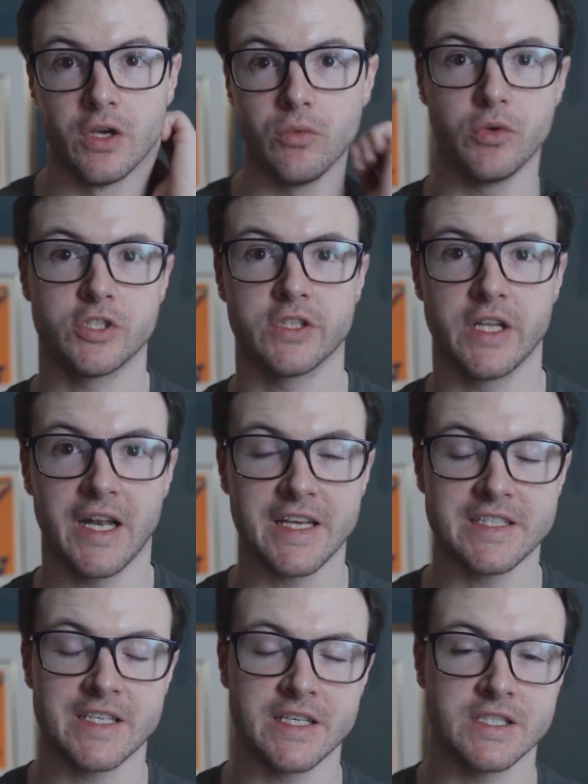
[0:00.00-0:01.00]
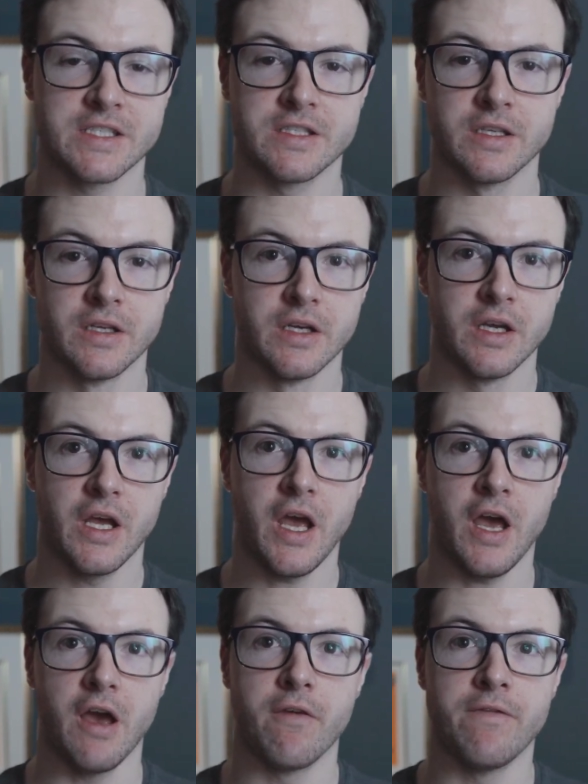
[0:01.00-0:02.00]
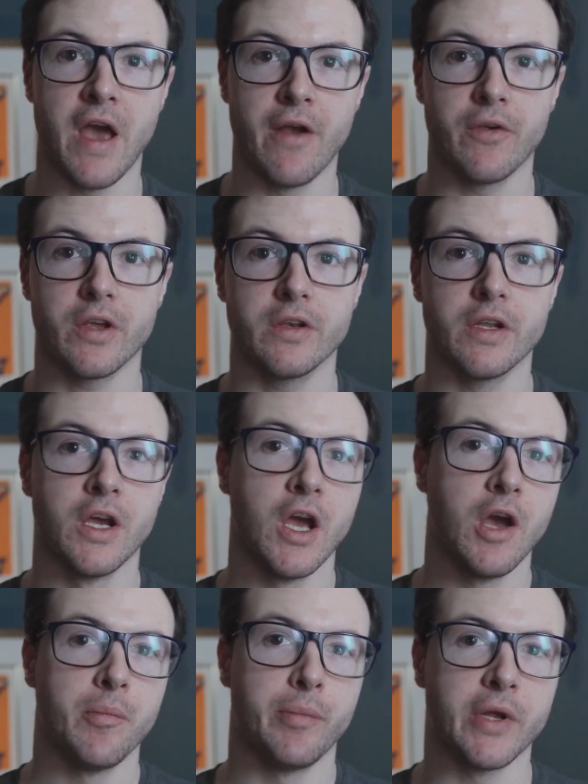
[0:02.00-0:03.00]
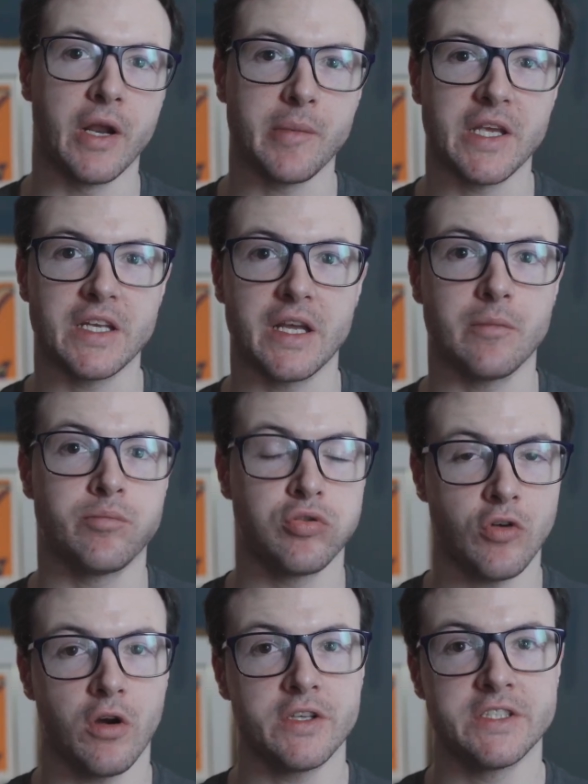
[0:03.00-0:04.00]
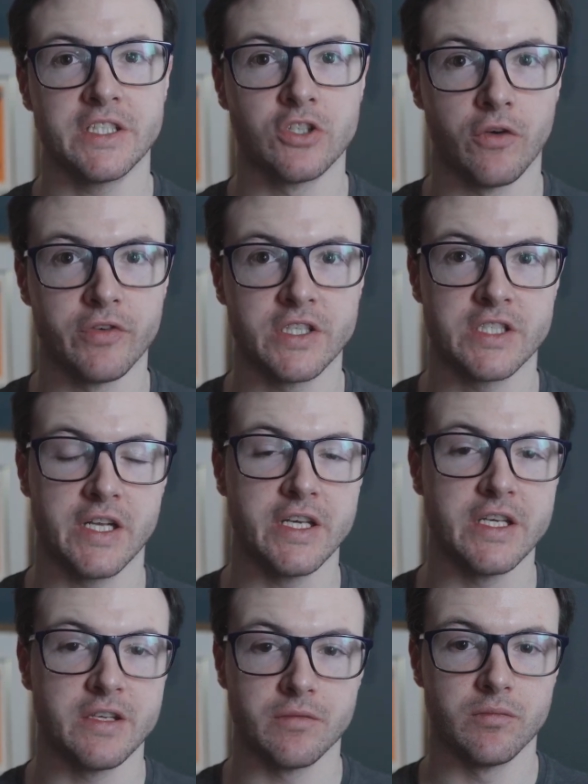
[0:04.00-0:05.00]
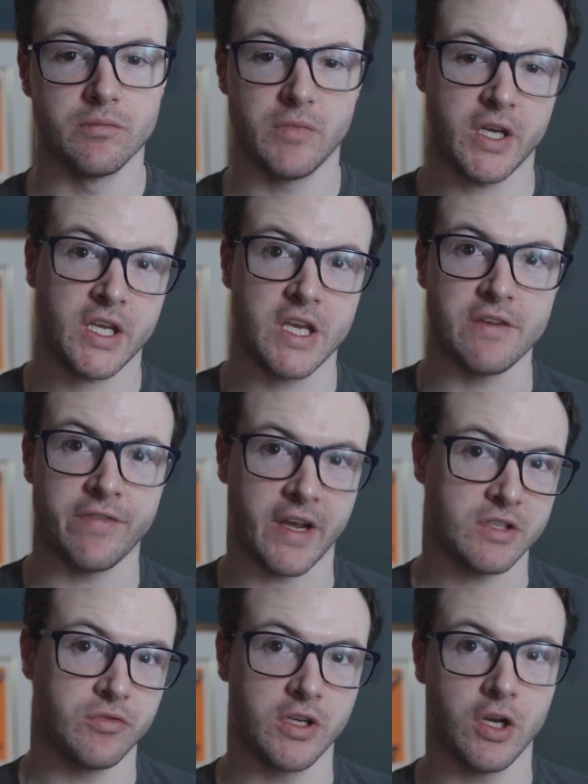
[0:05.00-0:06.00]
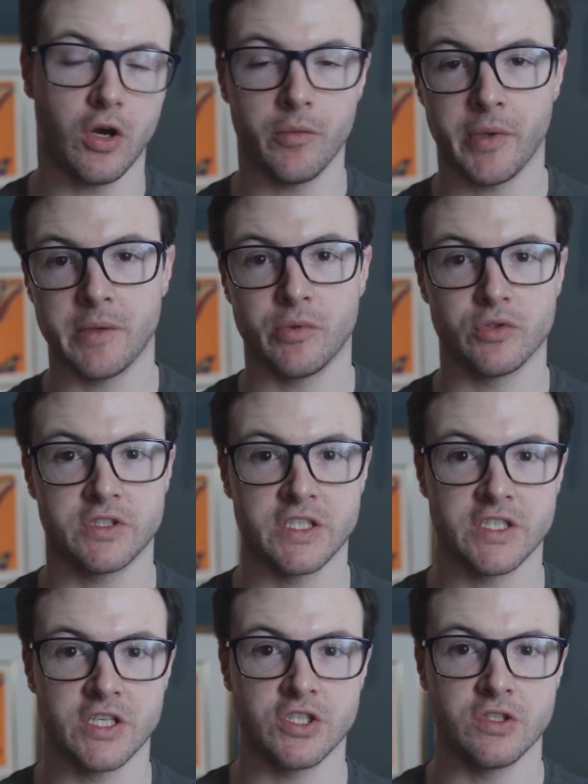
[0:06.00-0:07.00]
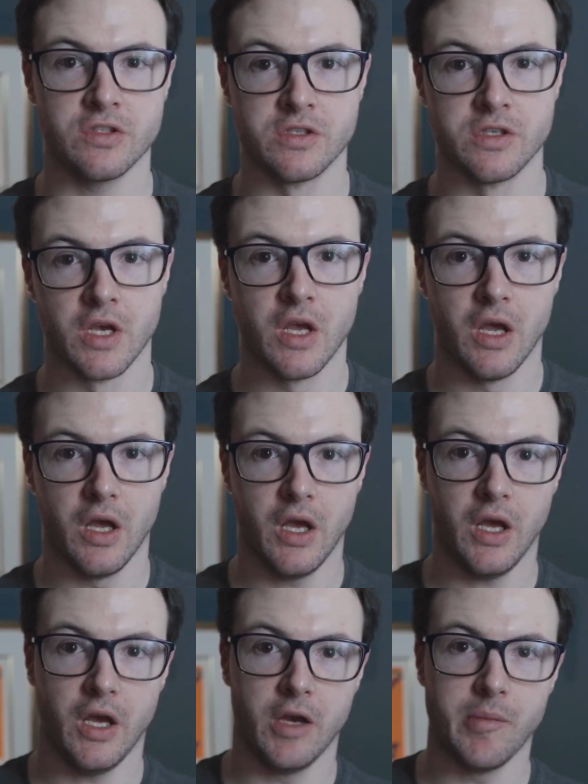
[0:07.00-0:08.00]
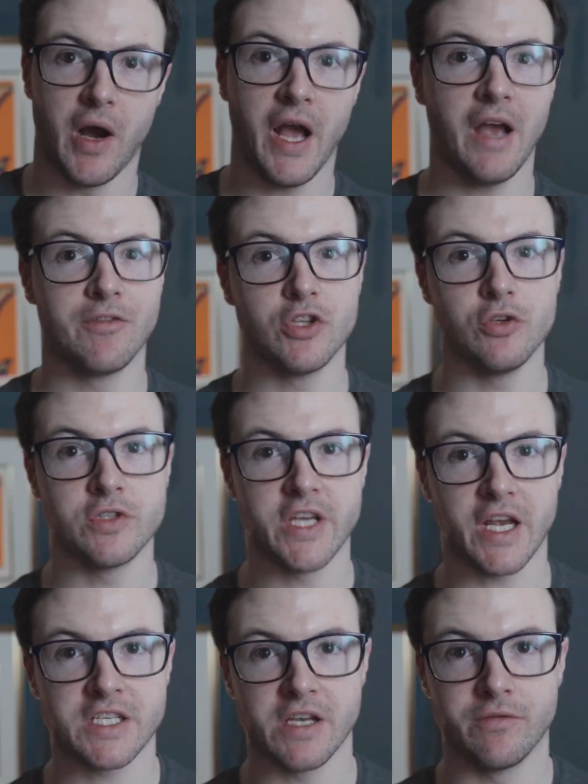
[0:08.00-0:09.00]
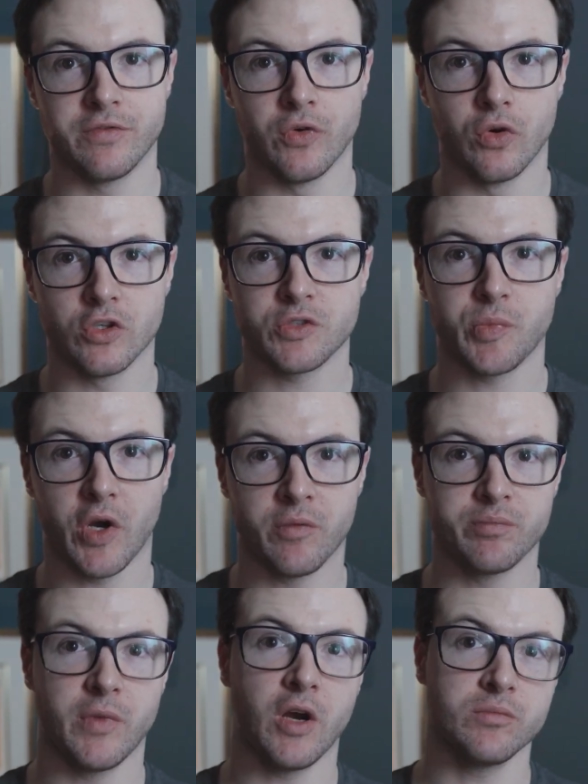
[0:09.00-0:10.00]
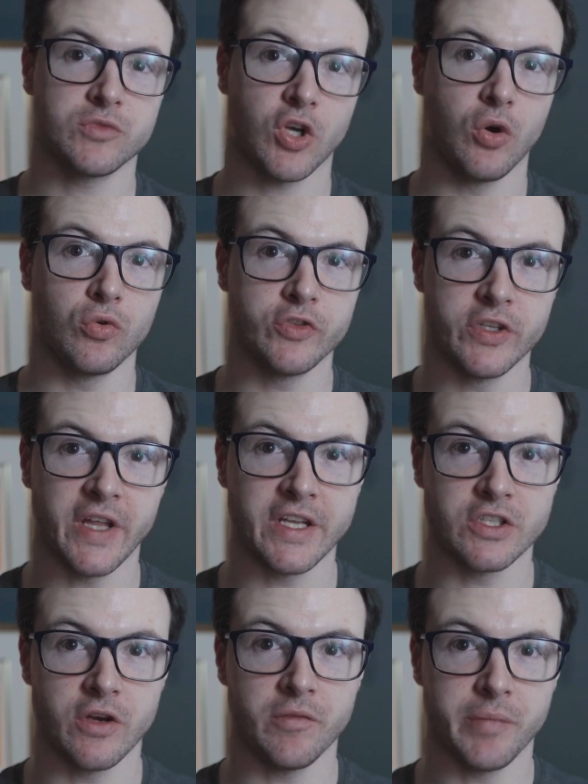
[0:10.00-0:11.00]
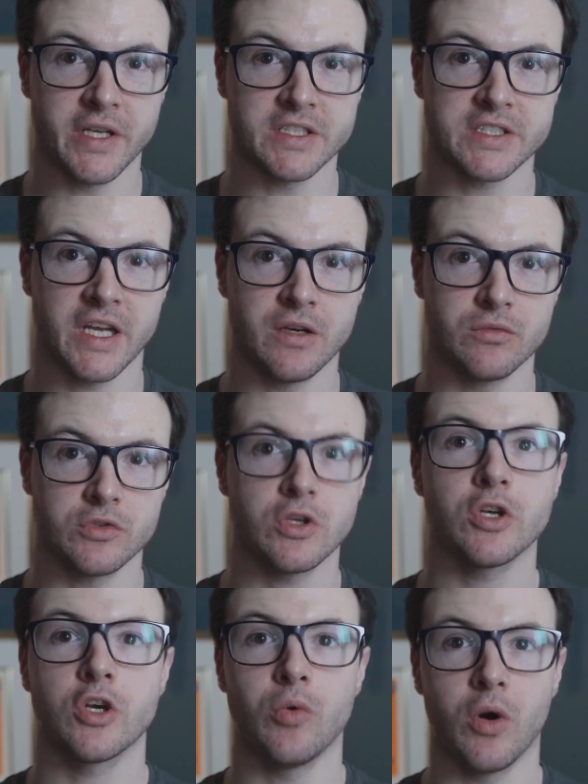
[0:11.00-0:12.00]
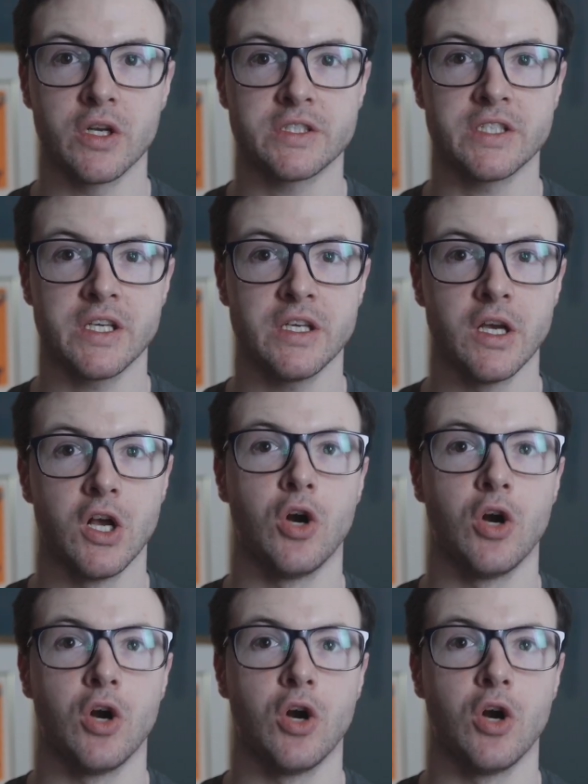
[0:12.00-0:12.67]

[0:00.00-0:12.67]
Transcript: which are the latest variant. But I mean, price is obviously a key factor in a lot of people's decisions. I haven't used the XM4s, but I'm told that they do have better sound quality,